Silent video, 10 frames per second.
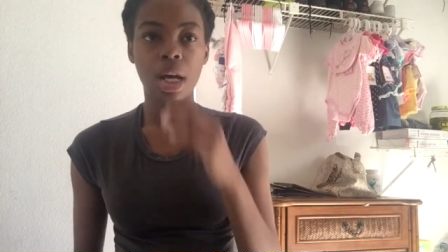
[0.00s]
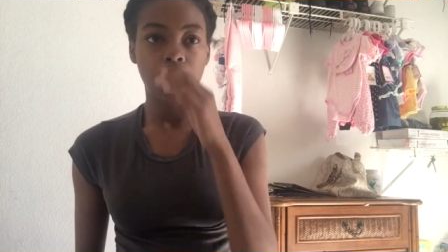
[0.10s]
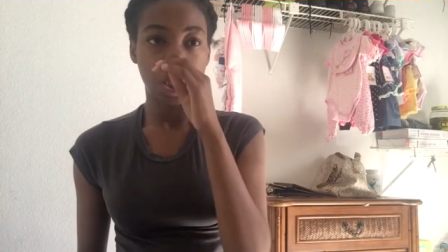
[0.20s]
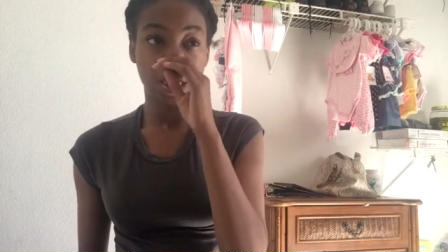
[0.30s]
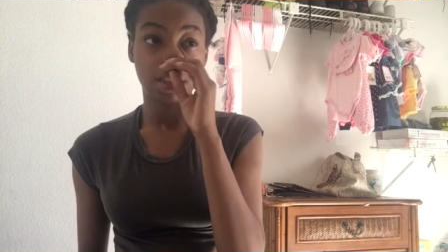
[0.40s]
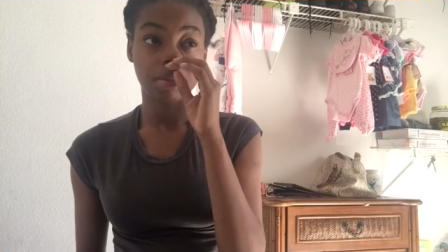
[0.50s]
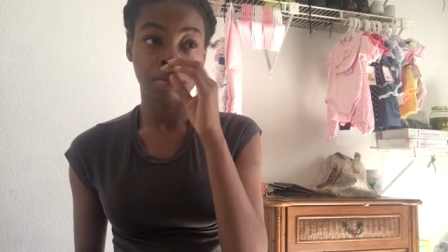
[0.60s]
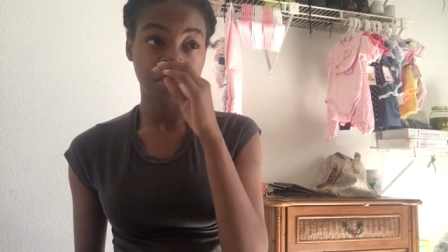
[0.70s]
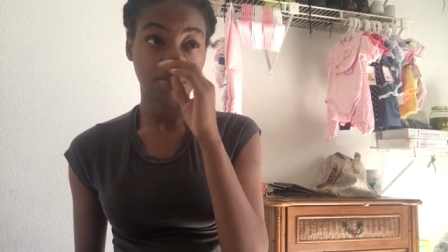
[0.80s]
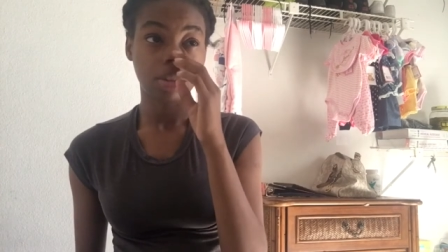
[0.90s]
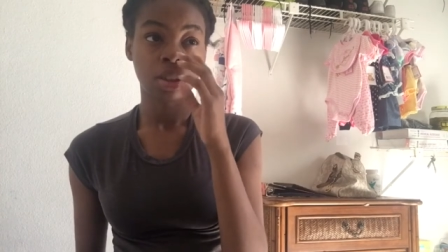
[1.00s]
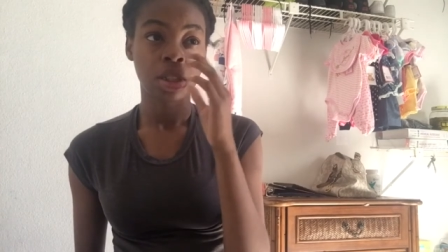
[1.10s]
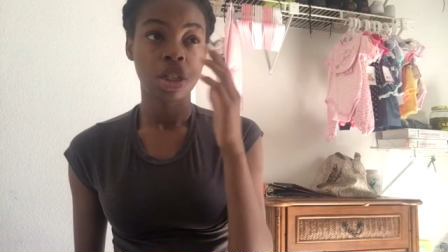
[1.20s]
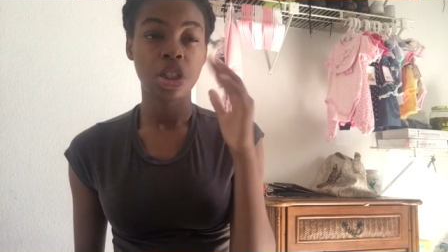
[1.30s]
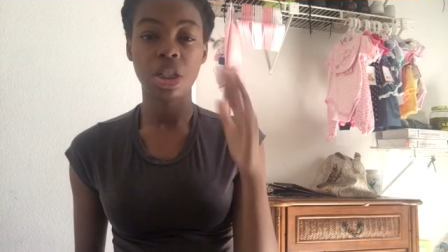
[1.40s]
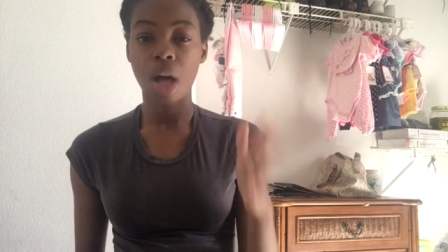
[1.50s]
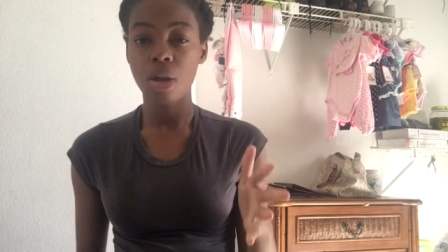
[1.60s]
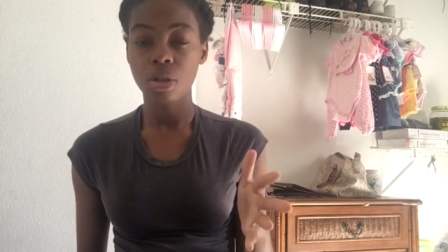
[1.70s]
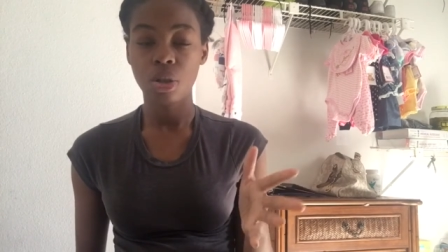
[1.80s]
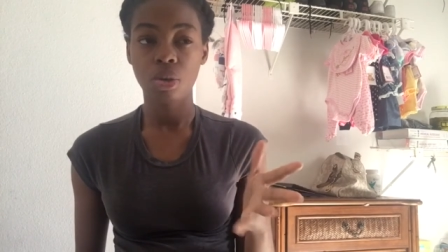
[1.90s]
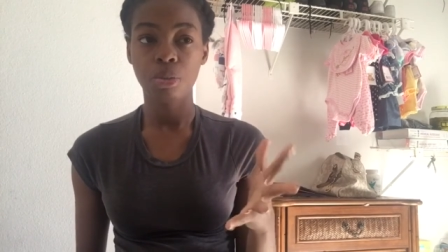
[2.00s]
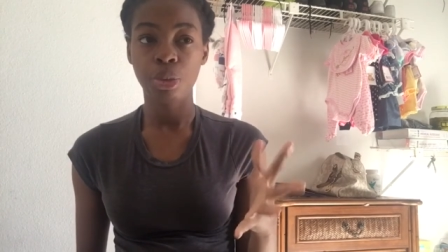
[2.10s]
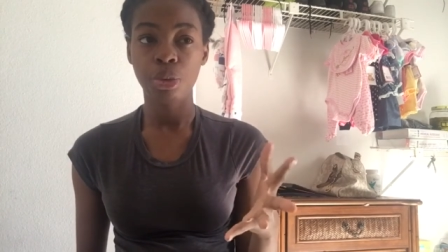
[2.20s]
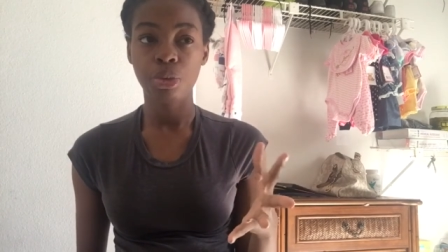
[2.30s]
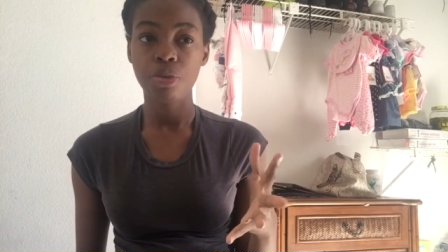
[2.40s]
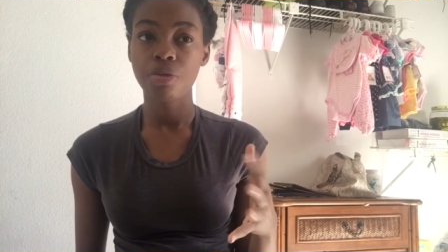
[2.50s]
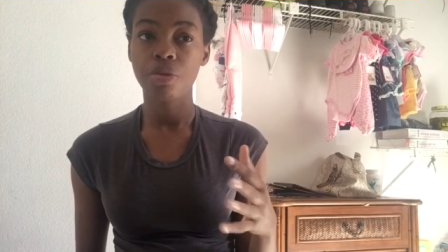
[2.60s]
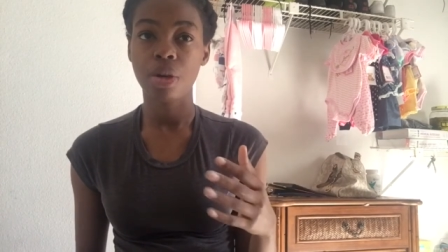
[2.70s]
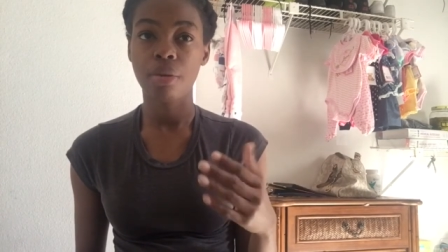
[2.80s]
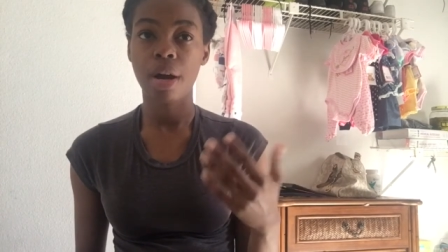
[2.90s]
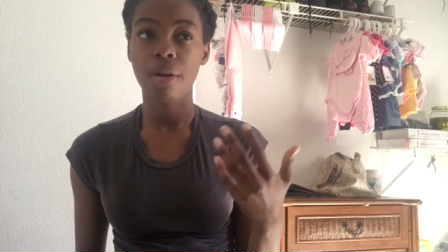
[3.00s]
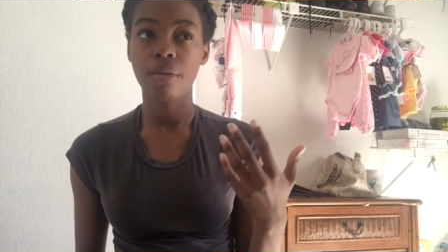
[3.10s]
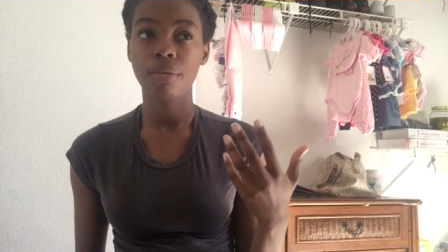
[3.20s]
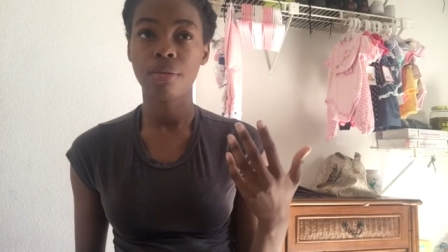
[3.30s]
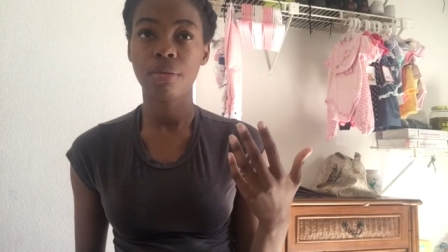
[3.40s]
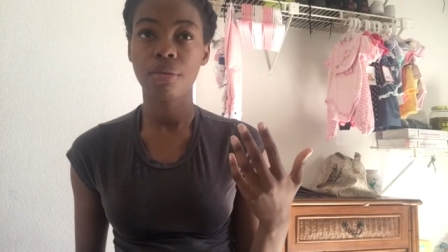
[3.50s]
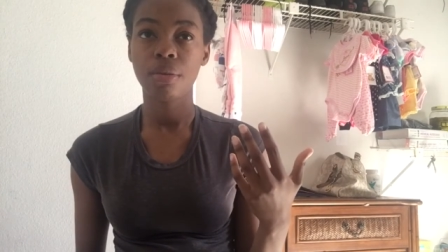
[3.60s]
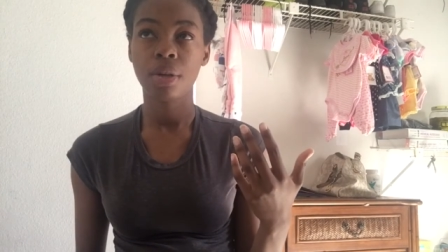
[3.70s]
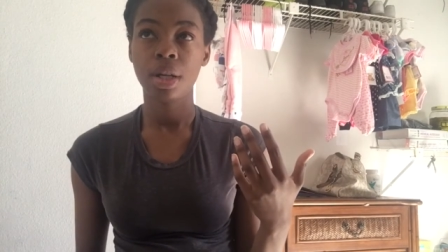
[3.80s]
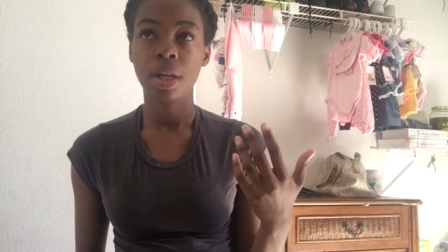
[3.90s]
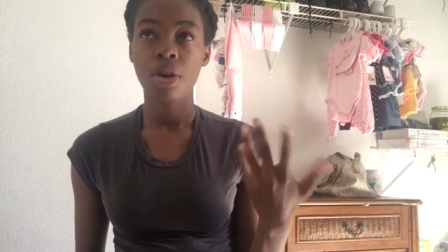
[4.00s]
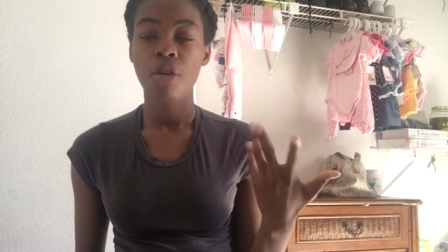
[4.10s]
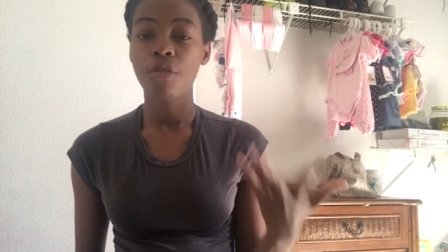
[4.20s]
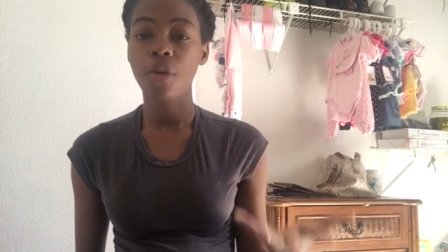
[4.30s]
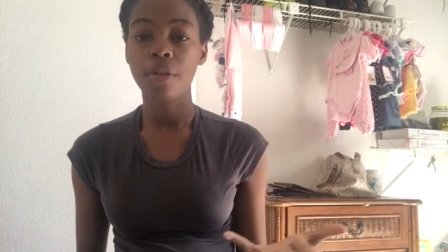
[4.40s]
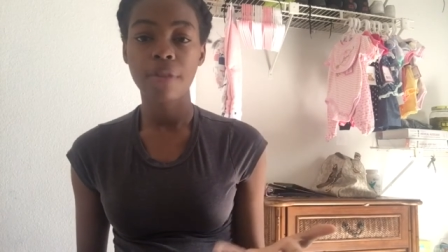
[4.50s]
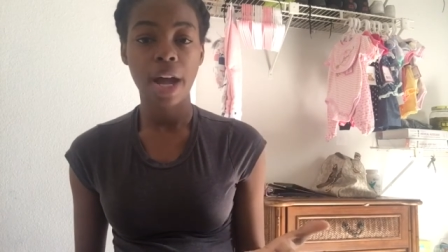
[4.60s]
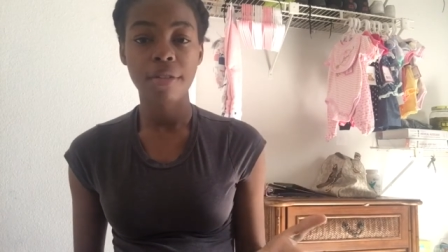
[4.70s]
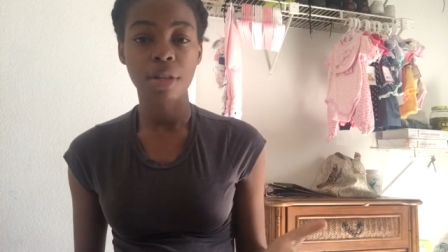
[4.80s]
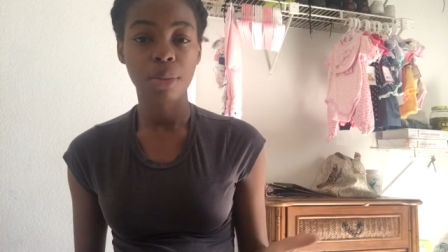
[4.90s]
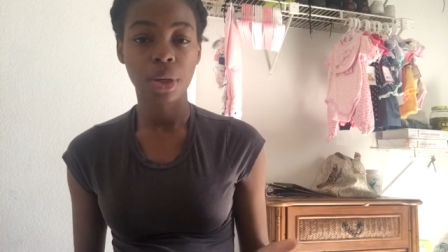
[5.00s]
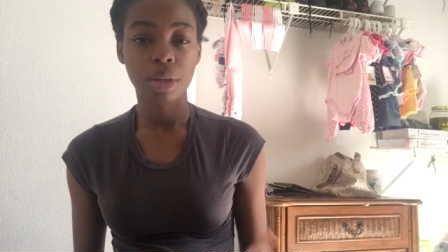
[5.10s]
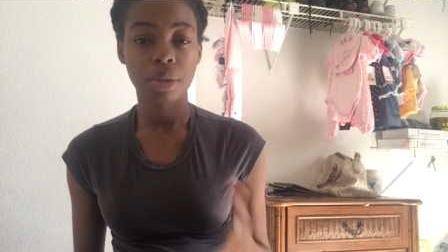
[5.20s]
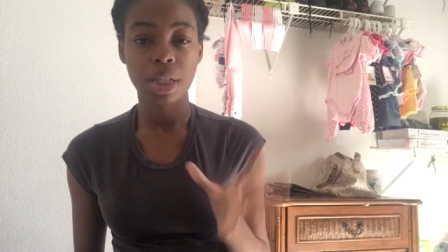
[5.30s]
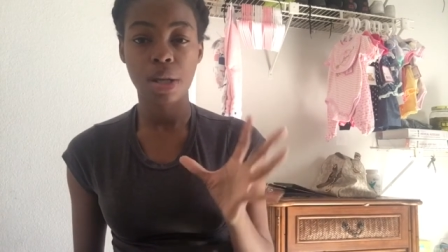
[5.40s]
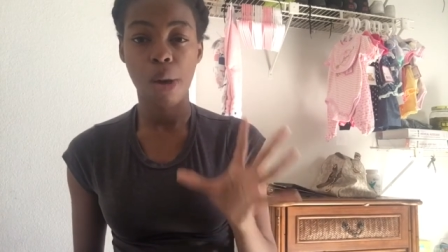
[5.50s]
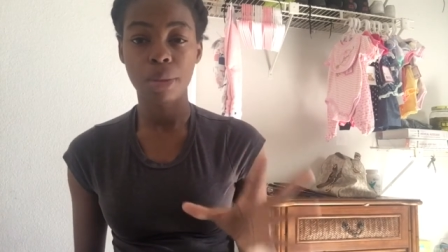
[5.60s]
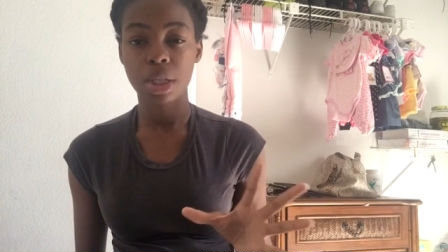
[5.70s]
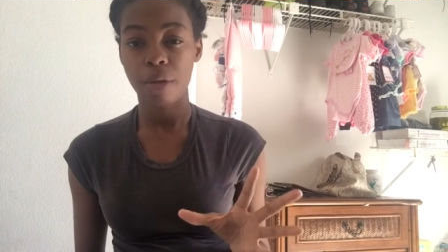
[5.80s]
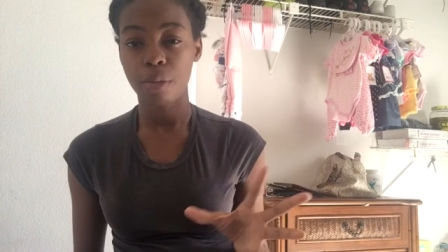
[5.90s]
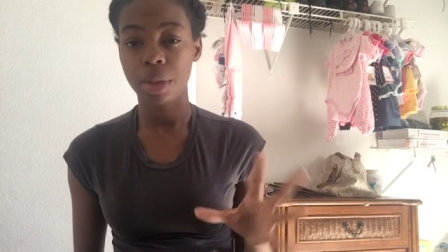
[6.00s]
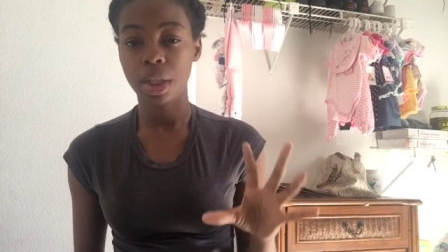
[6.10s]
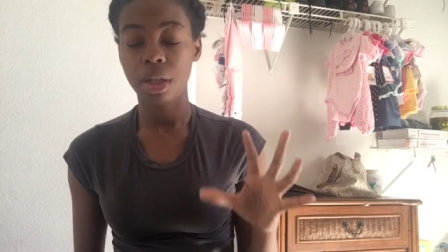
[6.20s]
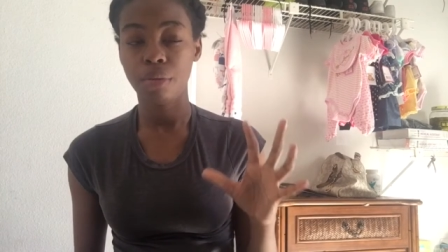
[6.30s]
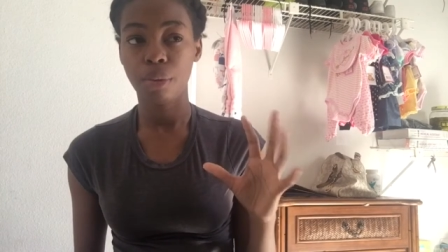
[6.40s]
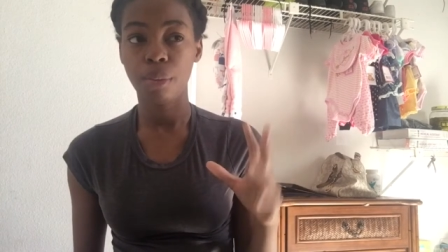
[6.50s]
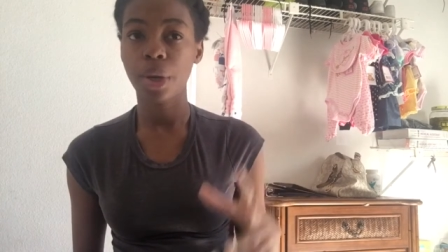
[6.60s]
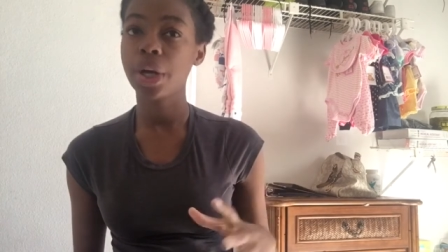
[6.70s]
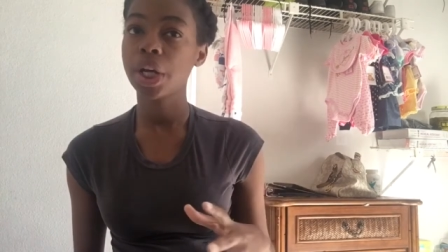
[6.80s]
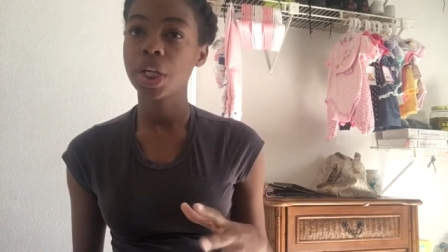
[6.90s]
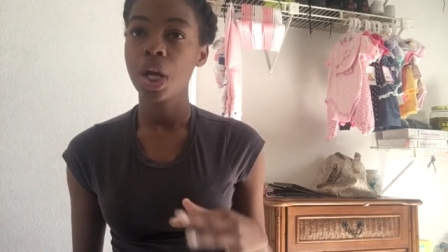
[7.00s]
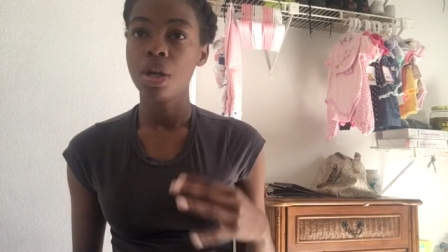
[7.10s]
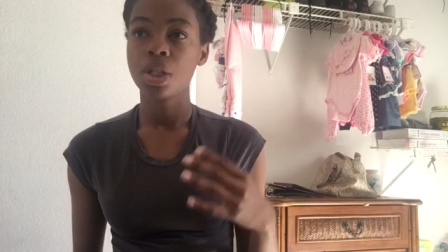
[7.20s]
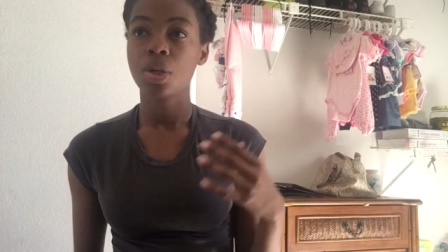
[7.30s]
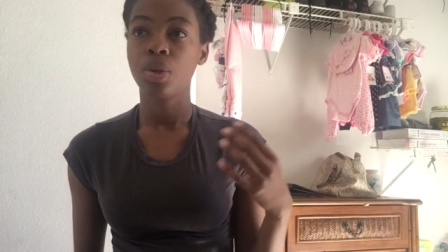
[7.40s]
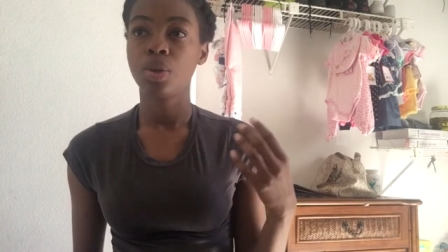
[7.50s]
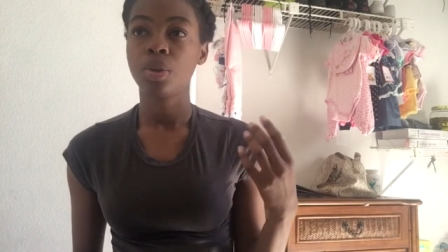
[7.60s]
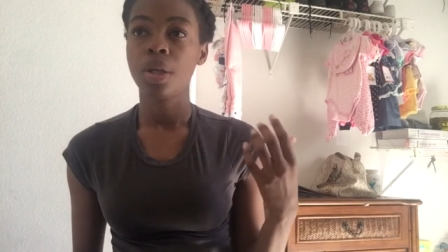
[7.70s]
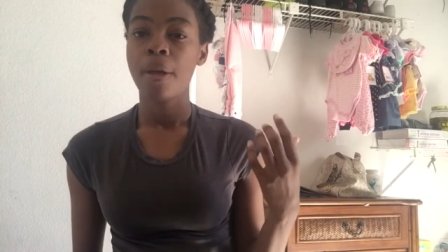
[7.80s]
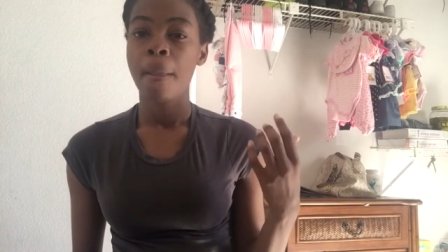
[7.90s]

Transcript: Um, she's also move around four or five in the morning when it's almost time for me to get up for work. So